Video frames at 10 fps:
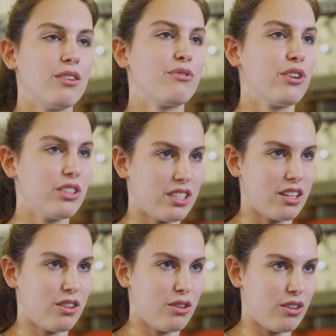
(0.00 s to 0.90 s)
first
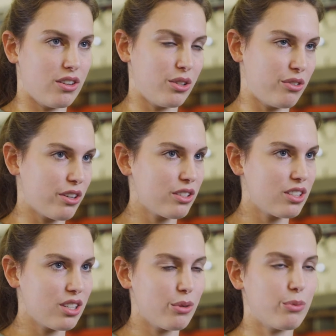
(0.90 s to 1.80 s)
at the
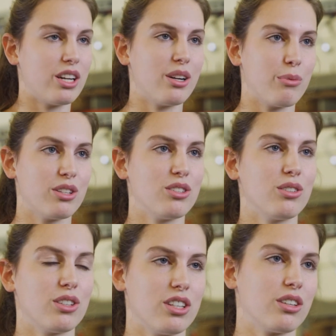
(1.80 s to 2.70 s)
university, where I want
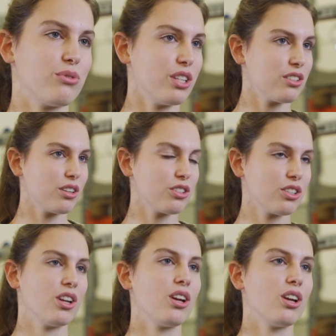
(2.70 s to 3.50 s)
to conduct research